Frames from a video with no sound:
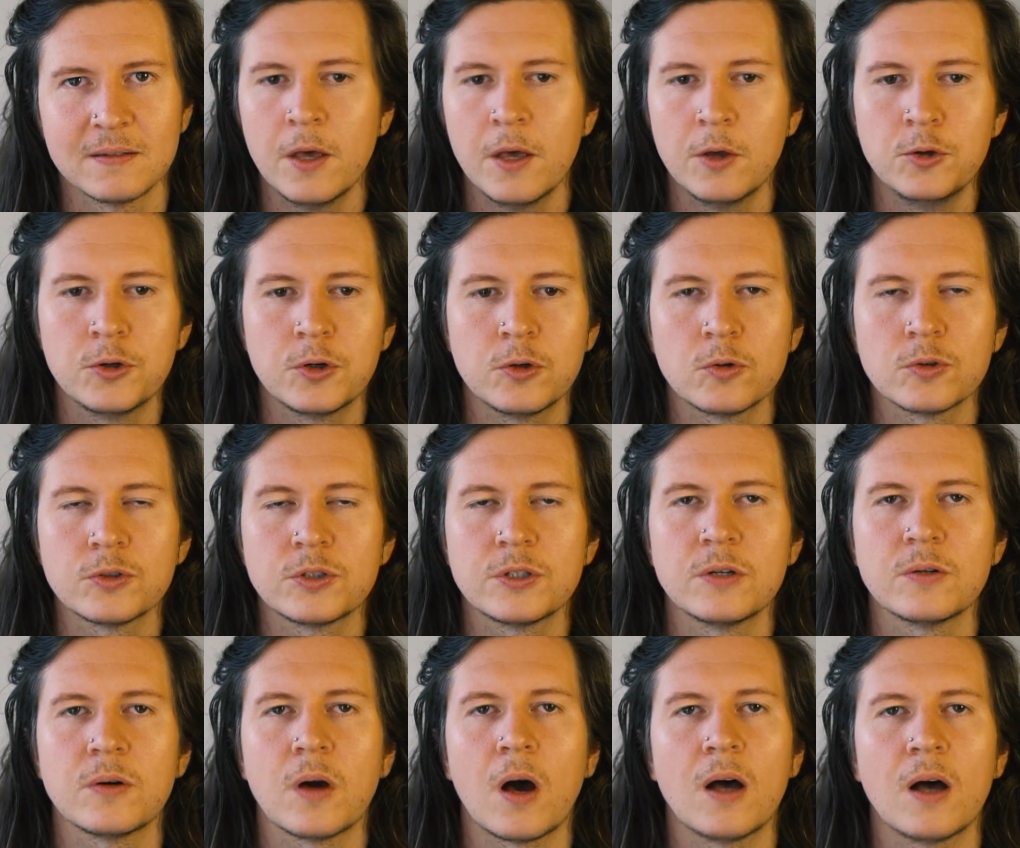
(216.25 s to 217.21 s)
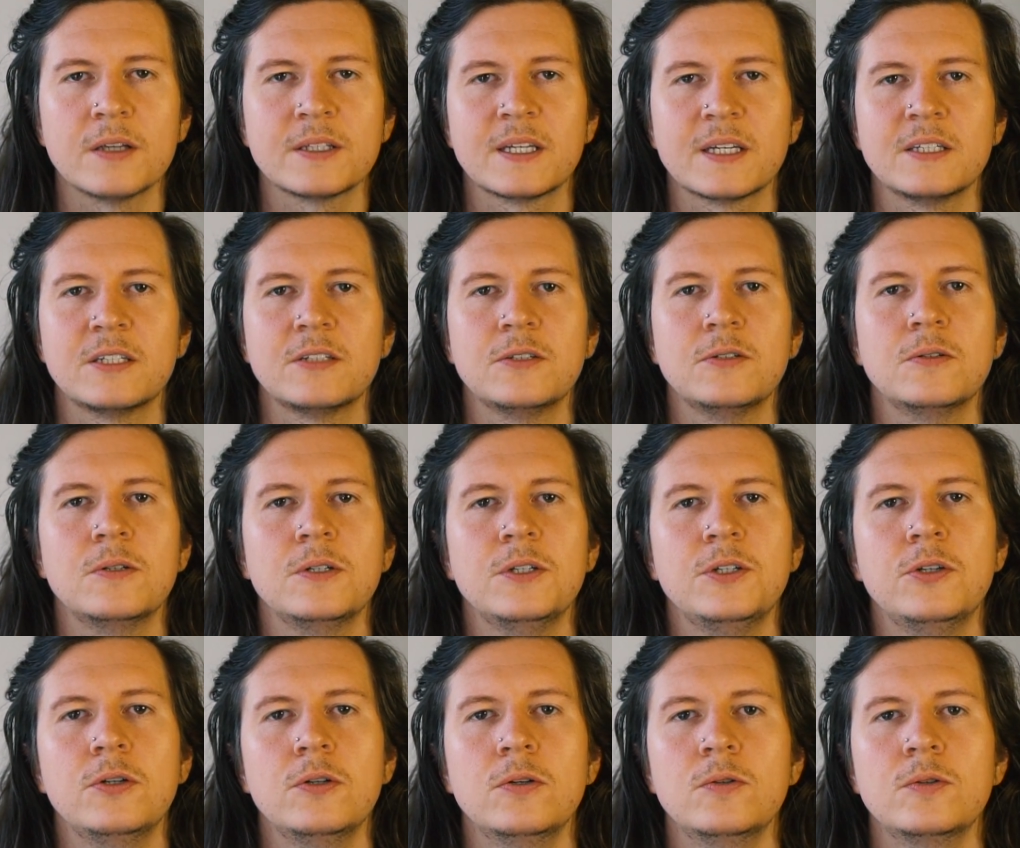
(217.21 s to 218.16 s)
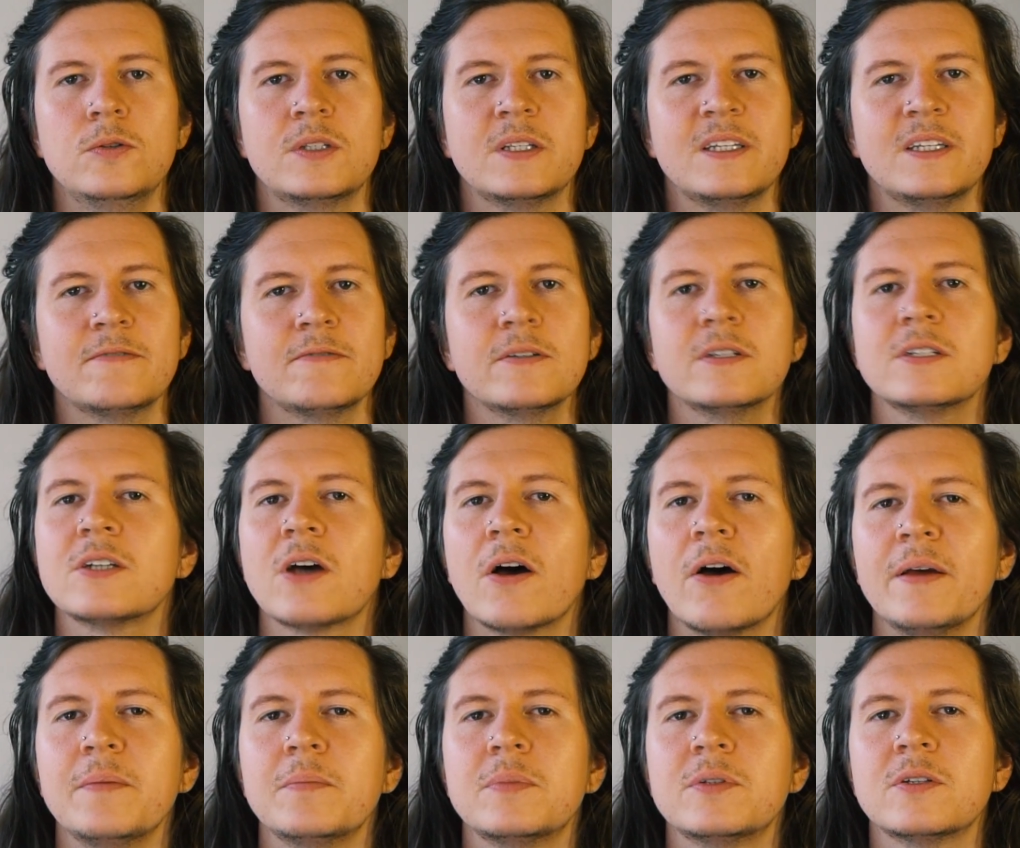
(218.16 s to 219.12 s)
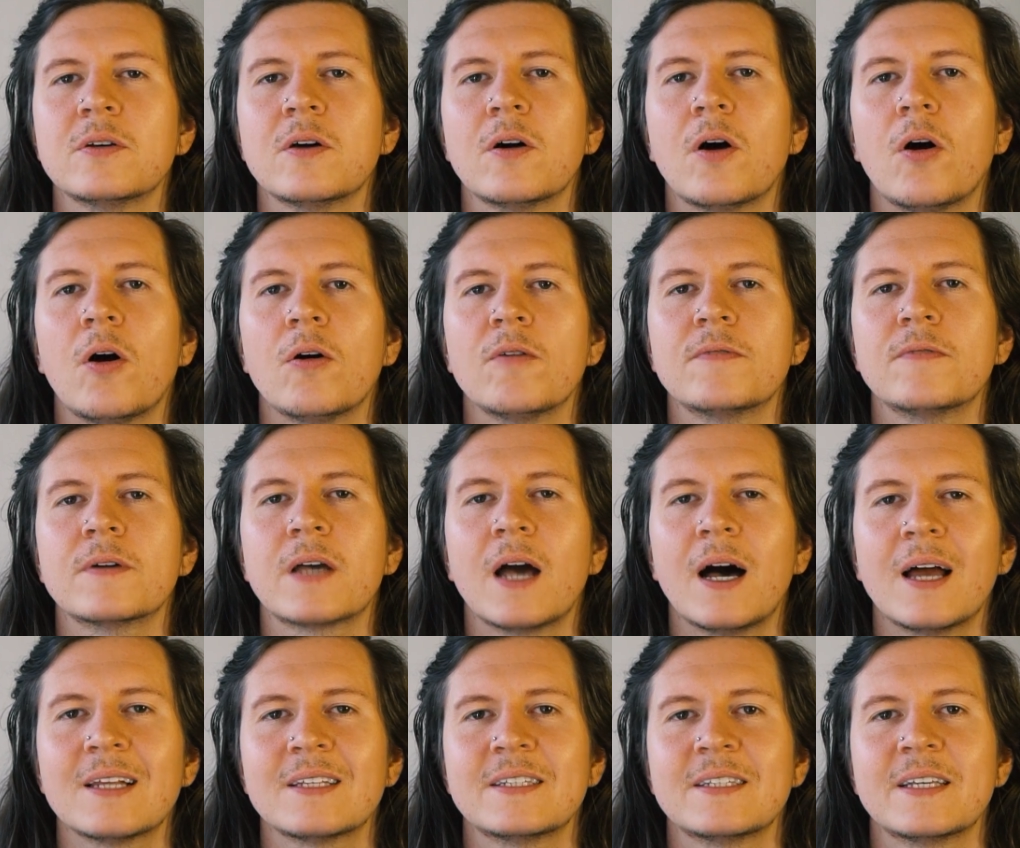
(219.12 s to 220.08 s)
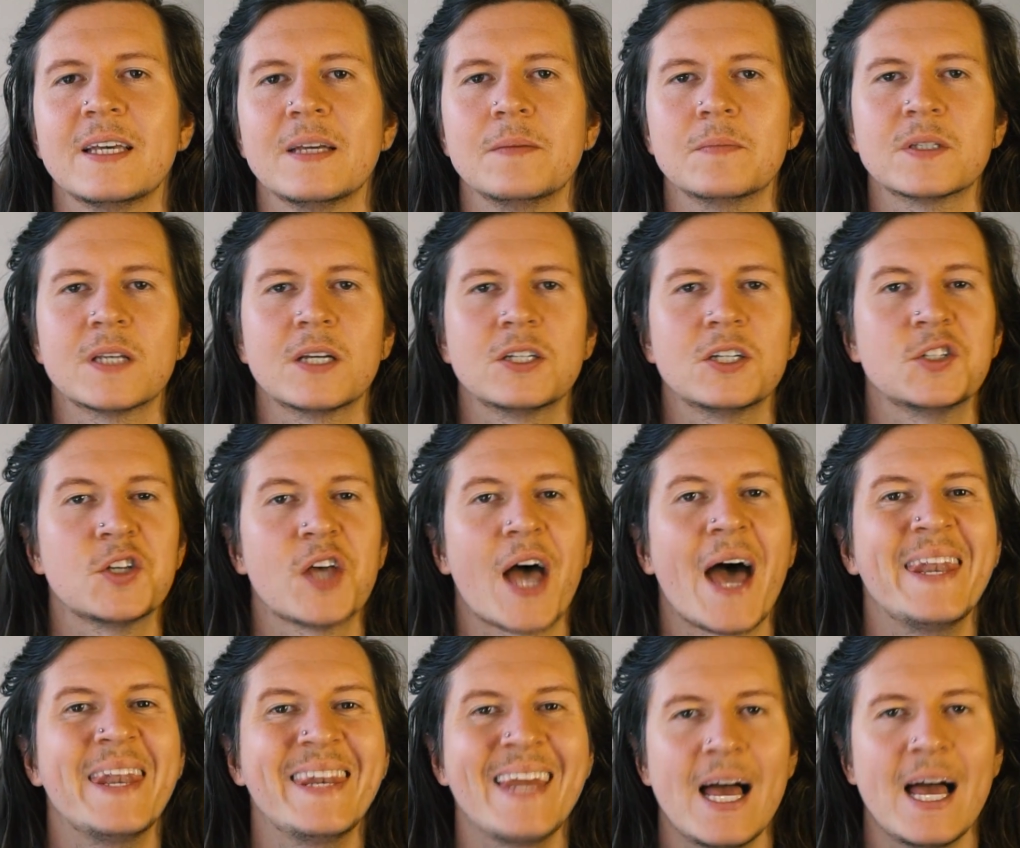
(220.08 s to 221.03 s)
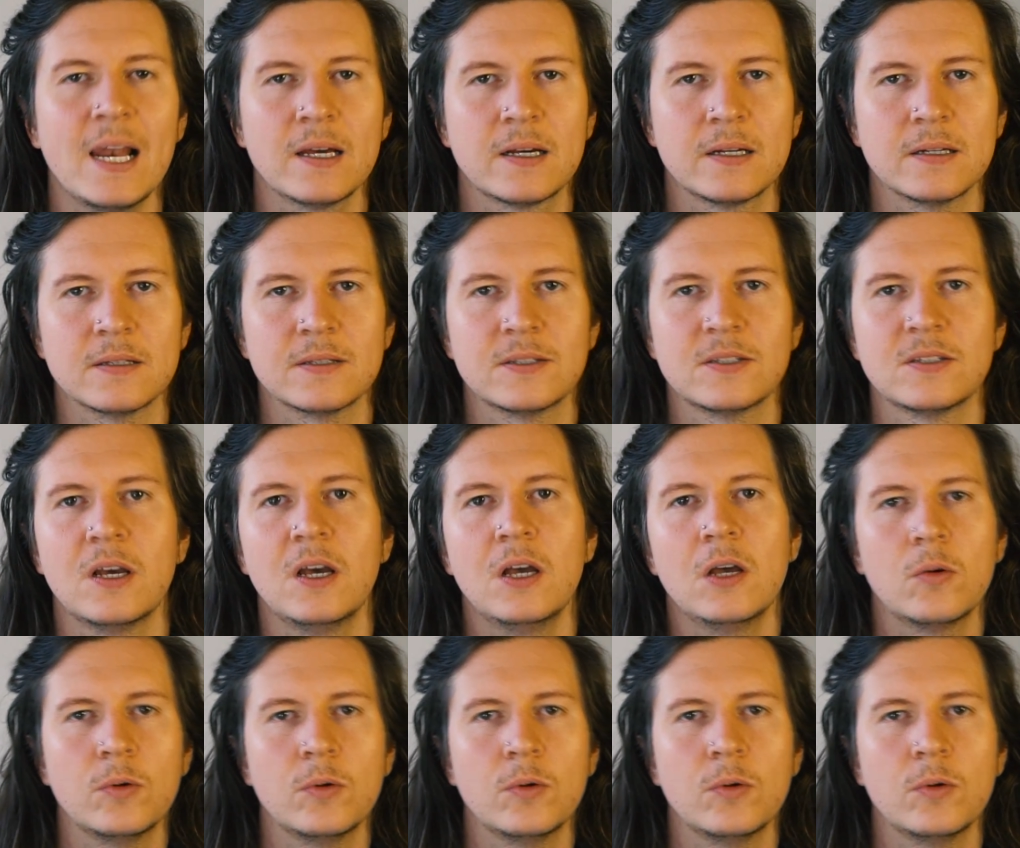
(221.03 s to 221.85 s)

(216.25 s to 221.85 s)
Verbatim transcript: You can also ask it to use different types of color schemes, such as analogous,